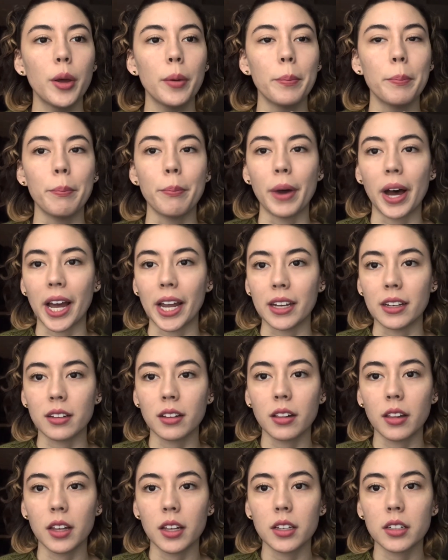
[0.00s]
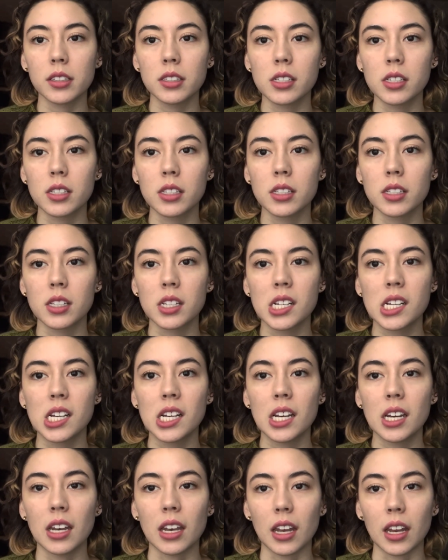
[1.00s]
mindless
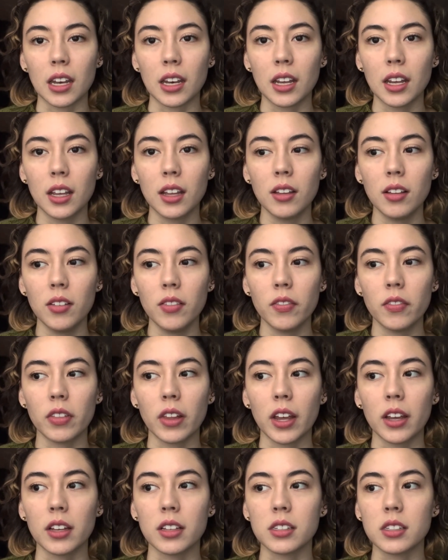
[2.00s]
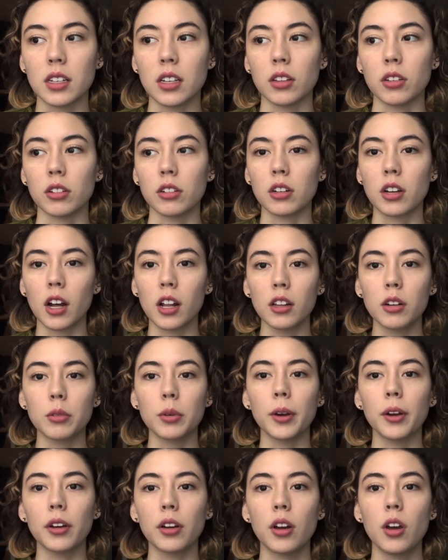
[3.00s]
knitting. Like it's either color
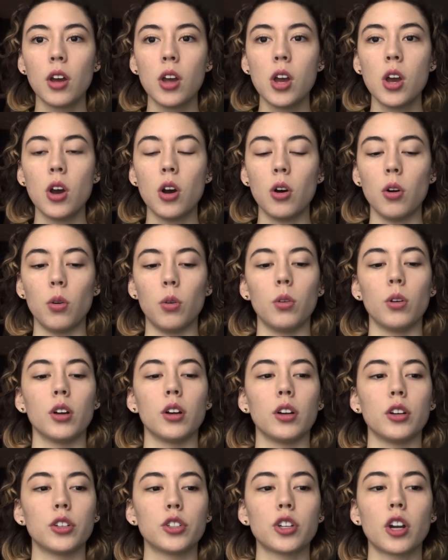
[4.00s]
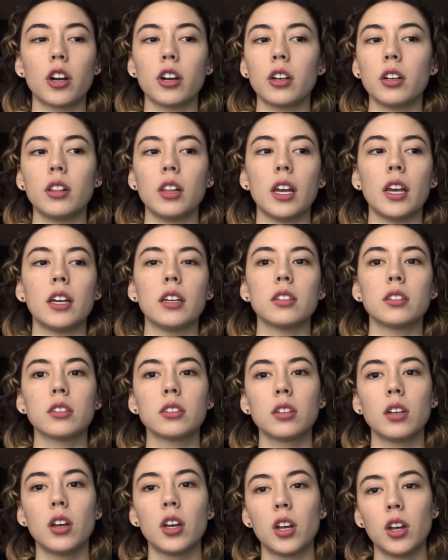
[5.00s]
work or charted lace
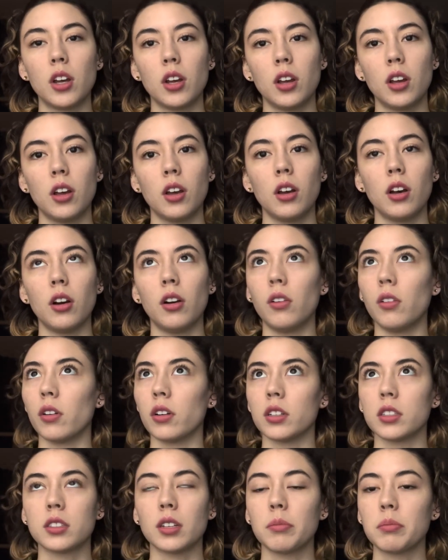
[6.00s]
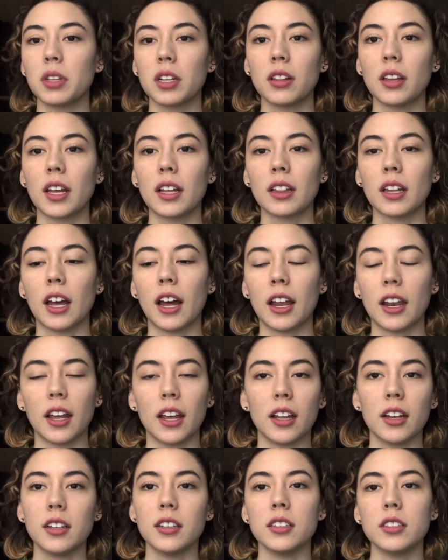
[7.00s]
or something like that,
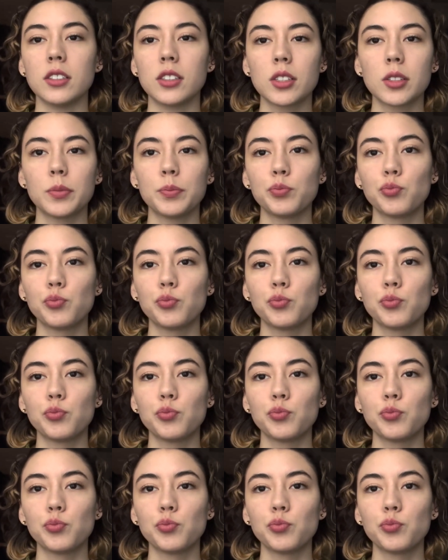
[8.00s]
and